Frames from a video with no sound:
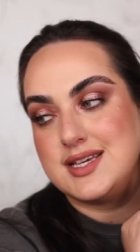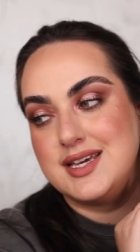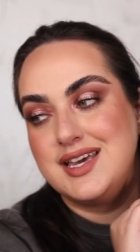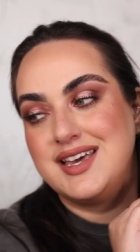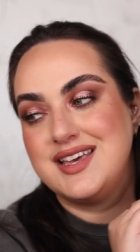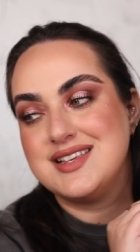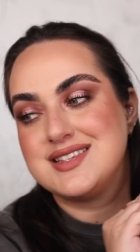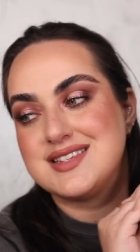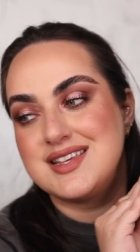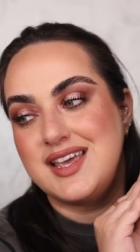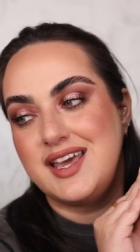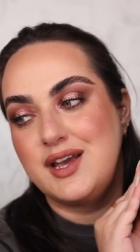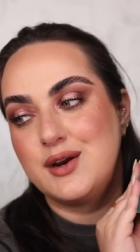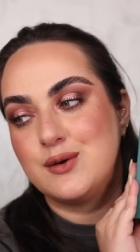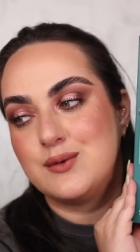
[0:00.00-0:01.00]
is
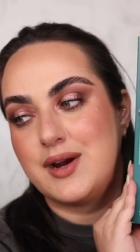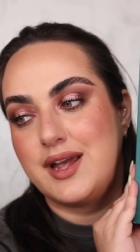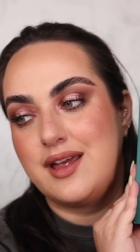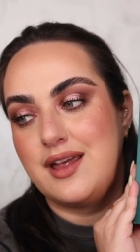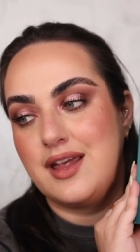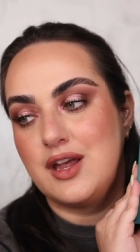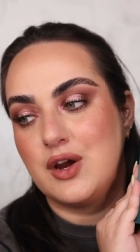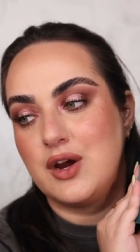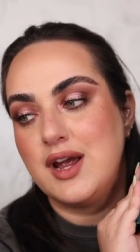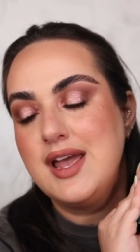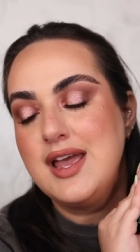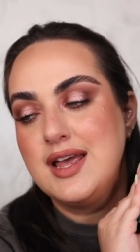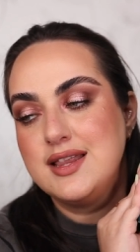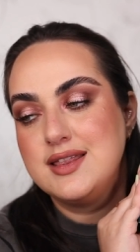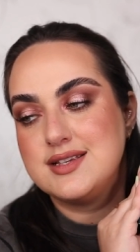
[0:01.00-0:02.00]
it right here.
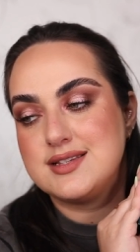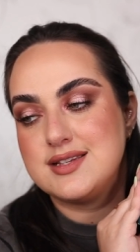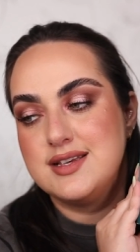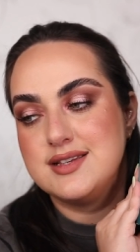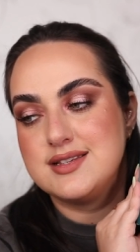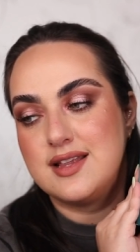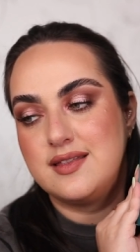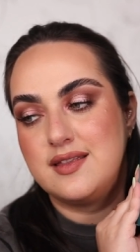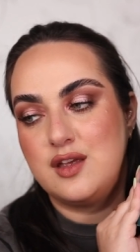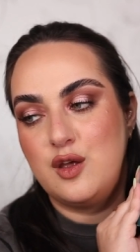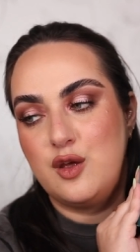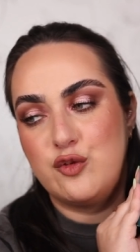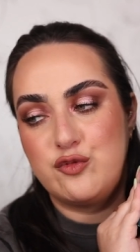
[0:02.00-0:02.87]
This is the